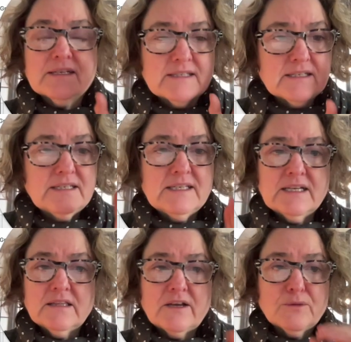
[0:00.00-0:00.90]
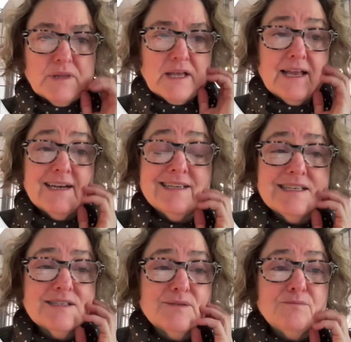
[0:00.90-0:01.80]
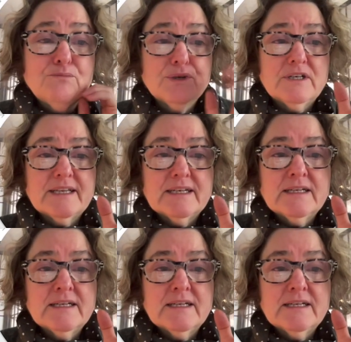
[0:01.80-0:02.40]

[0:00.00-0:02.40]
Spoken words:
The declutter plan is brilliant.